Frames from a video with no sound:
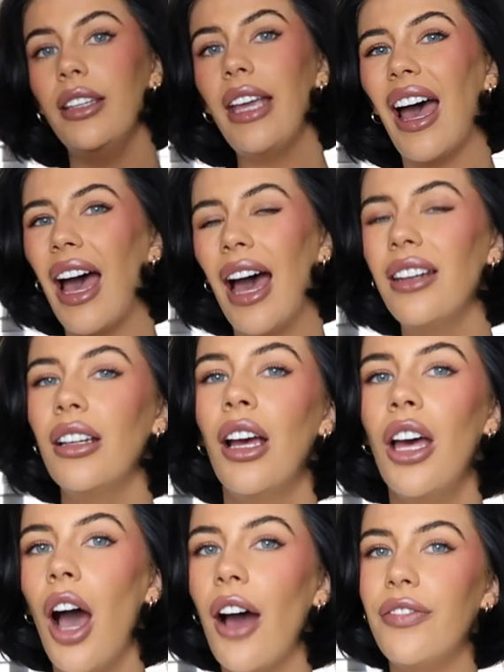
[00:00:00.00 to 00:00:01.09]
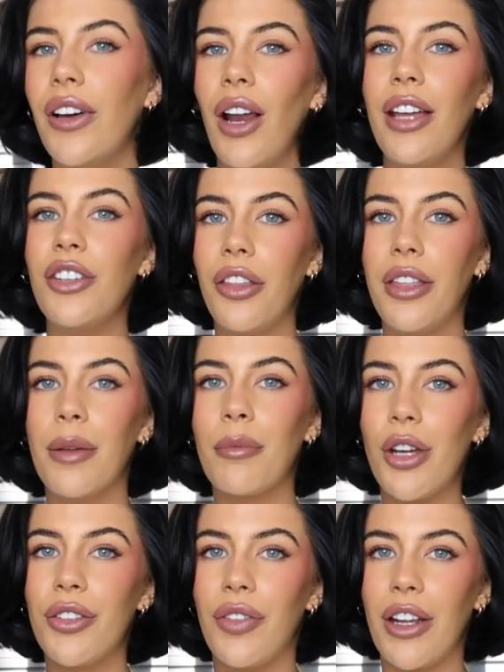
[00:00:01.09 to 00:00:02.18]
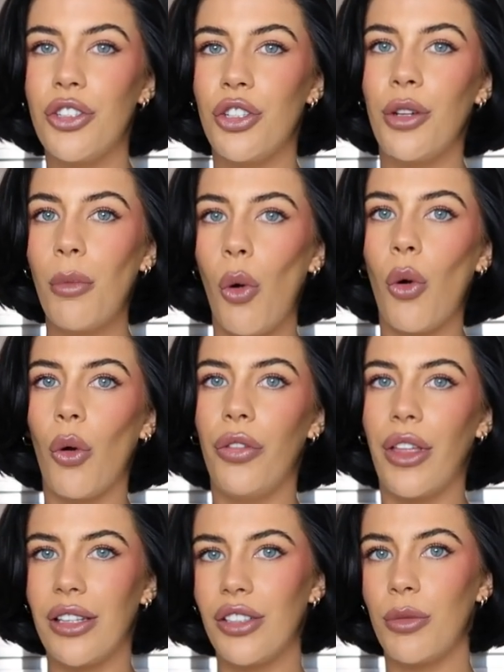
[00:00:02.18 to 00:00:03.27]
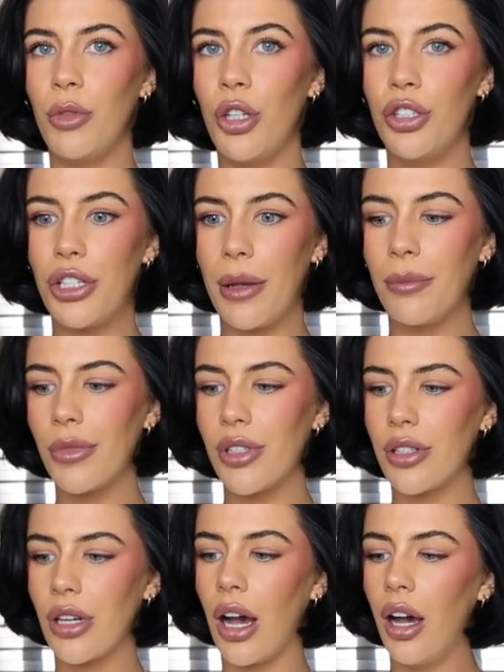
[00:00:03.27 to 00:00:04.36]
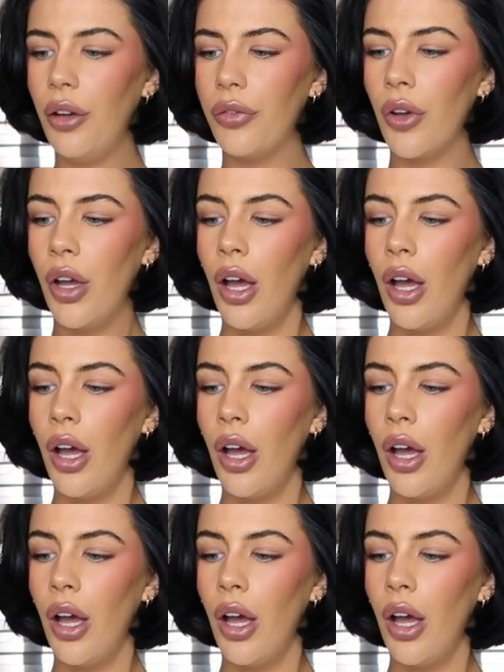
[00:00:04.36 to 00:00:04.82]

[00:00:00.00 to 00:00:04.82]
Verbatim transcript: yeah and i feel like nothing motivates you more than some new gym stuff